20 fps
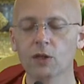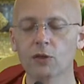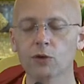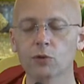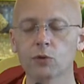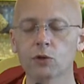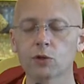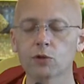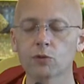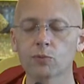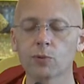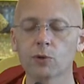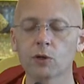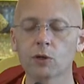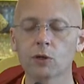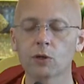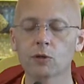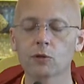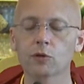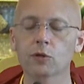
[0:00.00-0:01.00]
You would
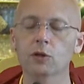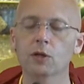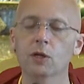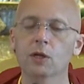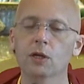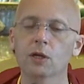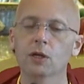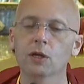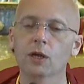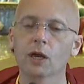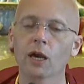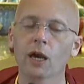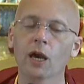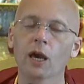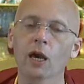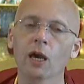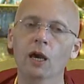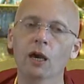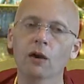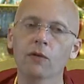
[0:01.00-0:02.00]
experience it
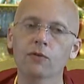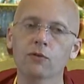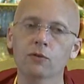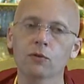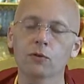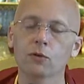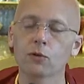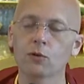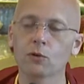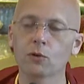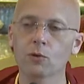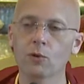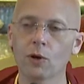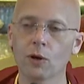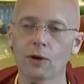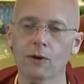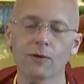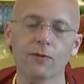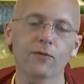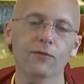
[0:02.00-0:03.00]
after you
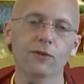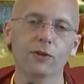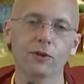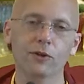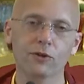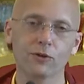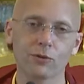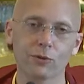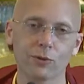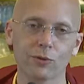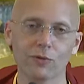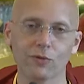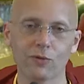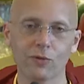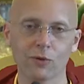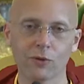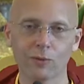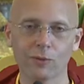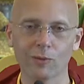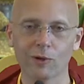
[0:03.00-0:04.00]
are finished with the
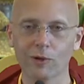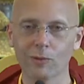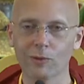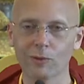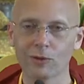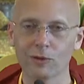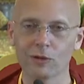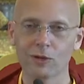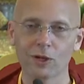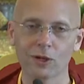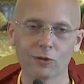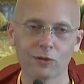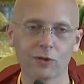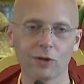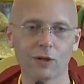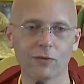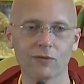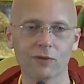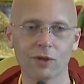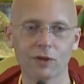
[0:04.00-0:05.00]
form realm in your next
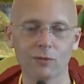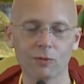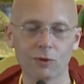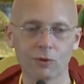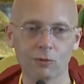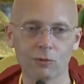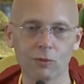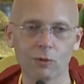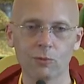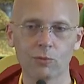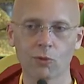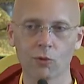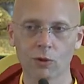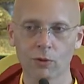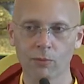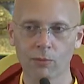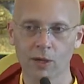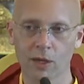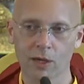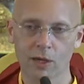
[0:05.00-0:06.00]
lifetime and you're
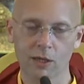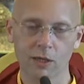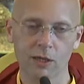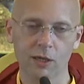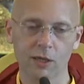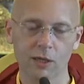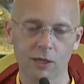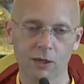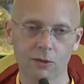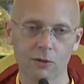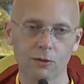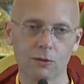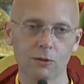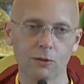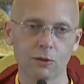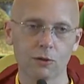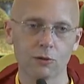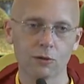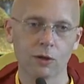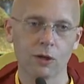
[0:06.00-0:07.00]
reborn back again in the
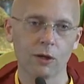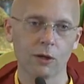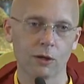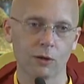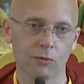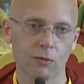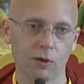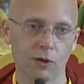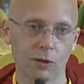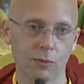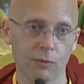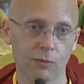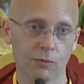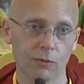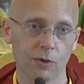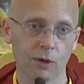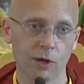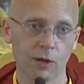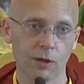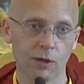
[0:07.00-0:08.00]
desire realm,
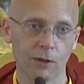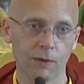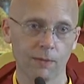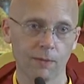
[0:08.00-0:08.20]
right?